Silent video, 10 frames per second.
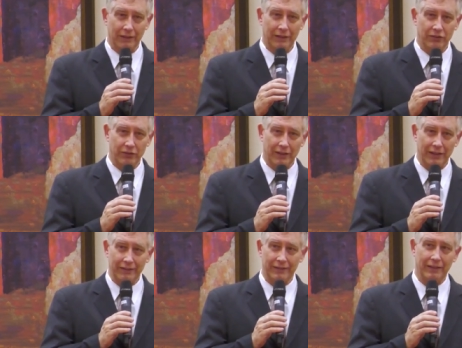These are
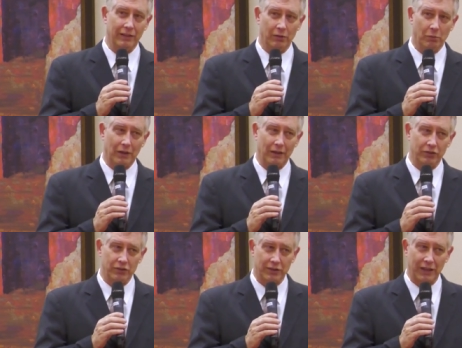things that a
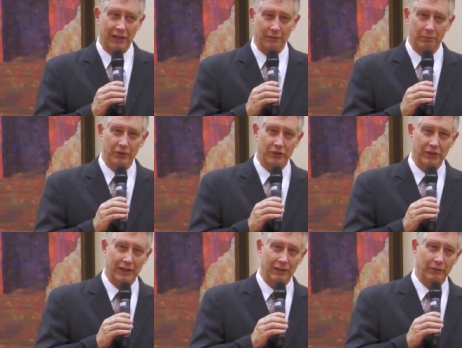neurologist can't
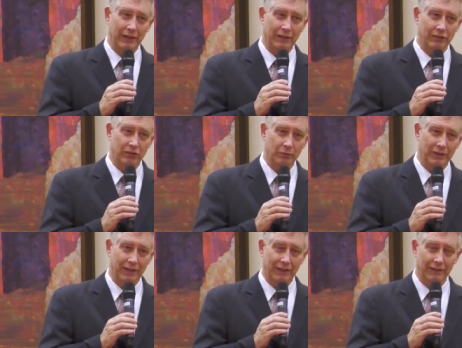appreciate without
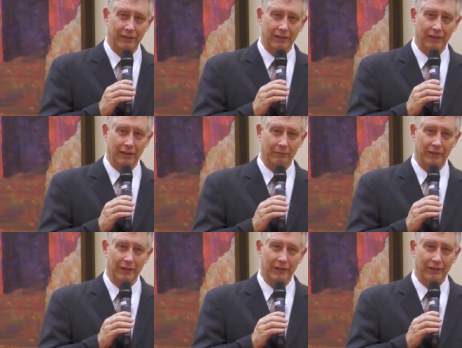doing
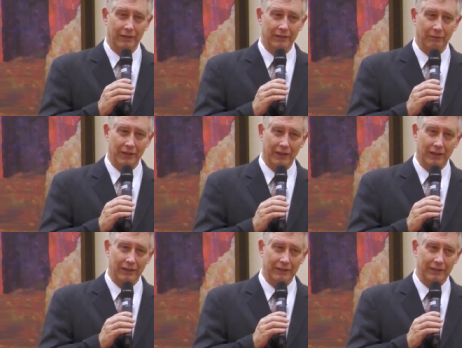um, some of the
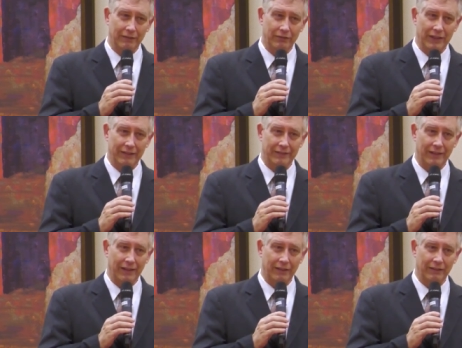cognitive
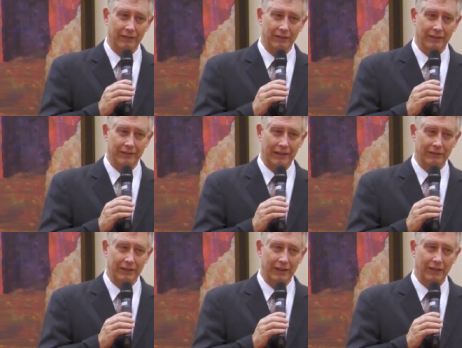testing that's
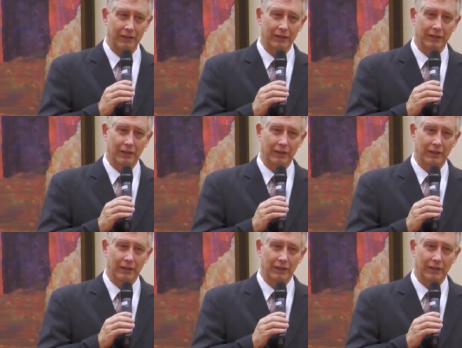out there.